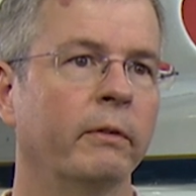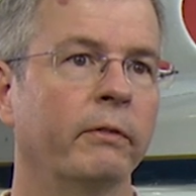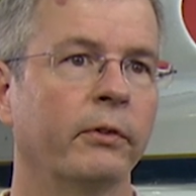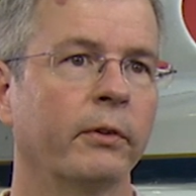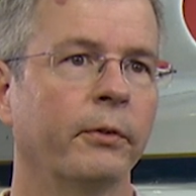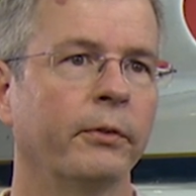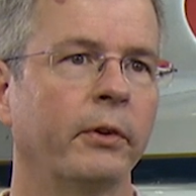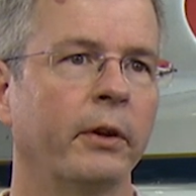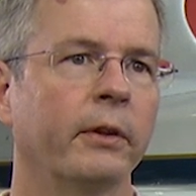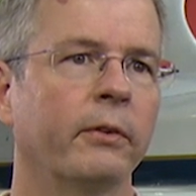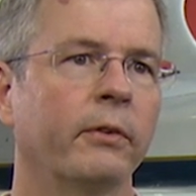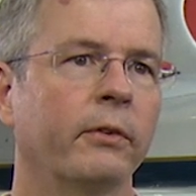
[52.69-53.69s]
Physical
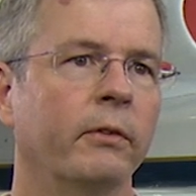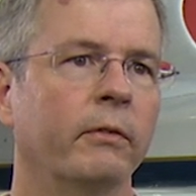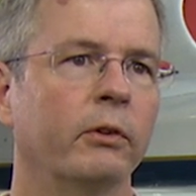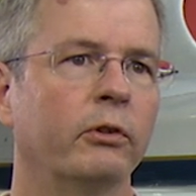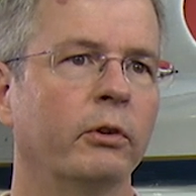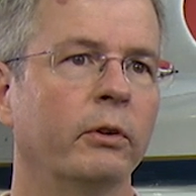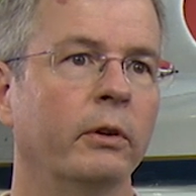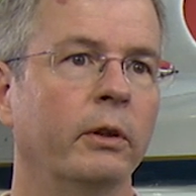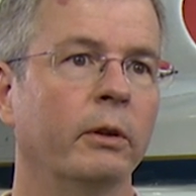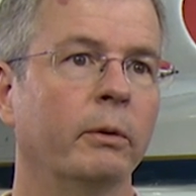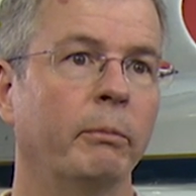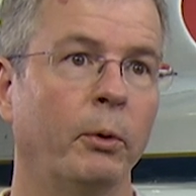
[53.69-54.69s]
Sciences Division
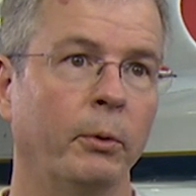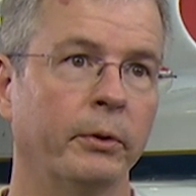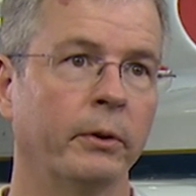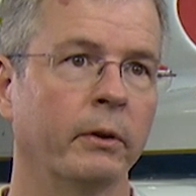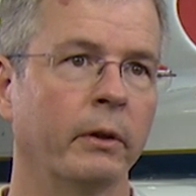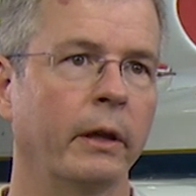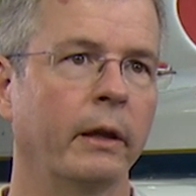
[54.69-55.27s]
in Boulder,